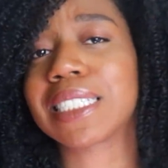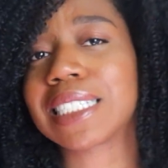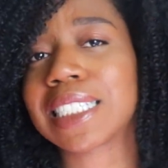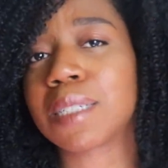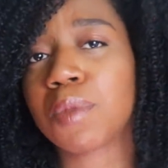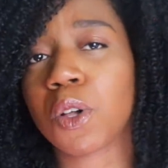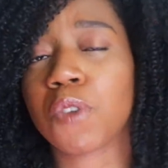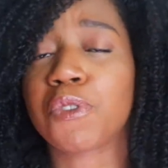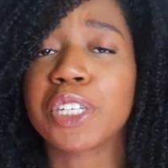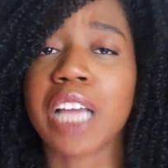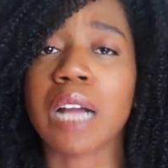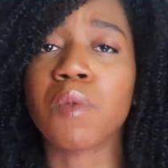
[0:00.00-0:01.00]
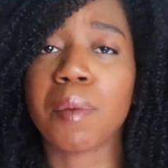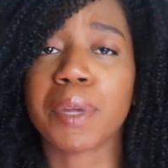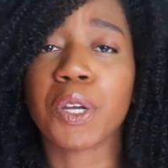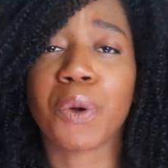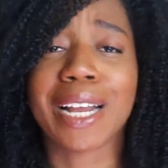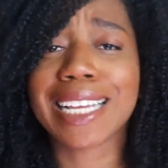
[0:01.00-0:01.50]
Resistible for young
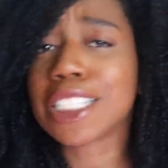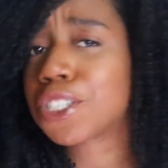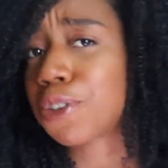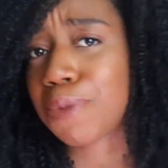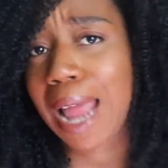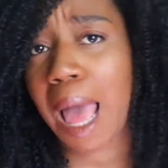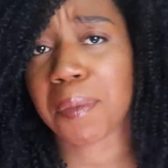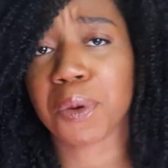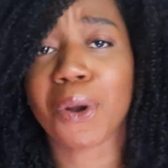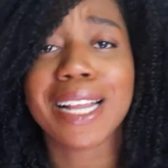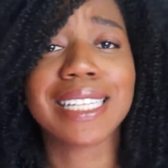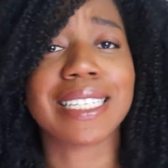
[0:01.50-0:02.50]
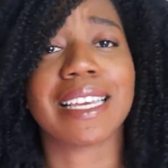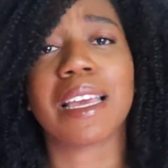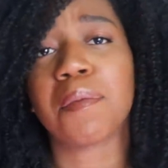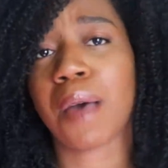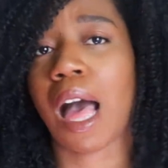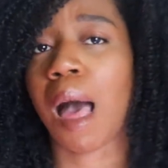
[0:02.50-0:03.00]
women who are into rap, who are into
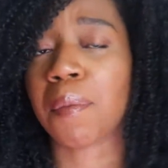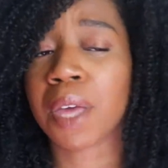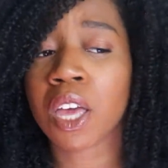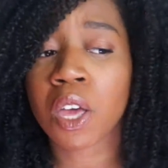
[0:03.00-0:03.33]
hip hop.